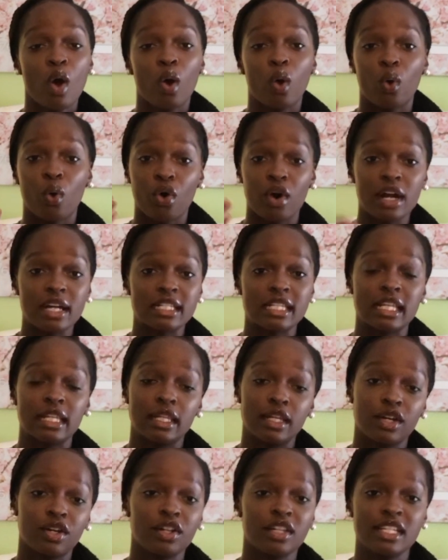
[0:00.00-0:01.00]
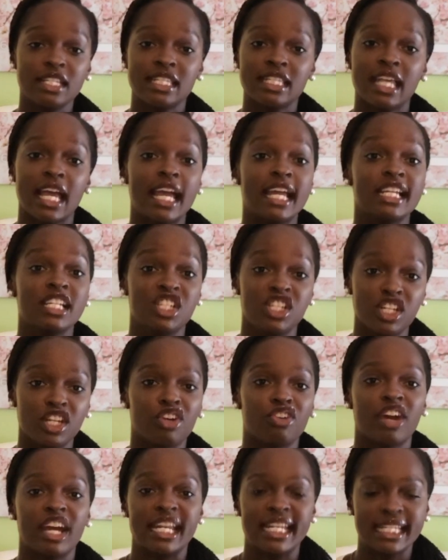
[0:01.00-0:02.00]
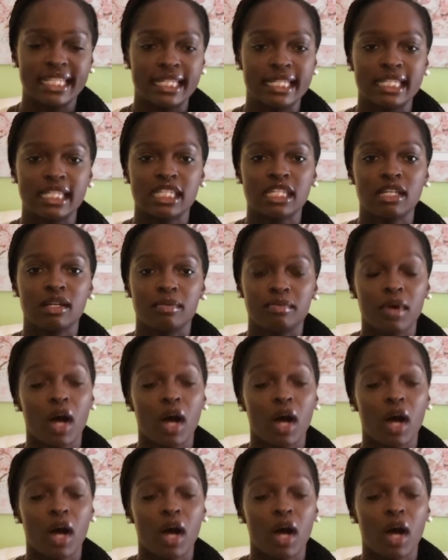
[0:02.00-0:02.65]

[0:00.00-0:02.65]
or is it literally saying generated system,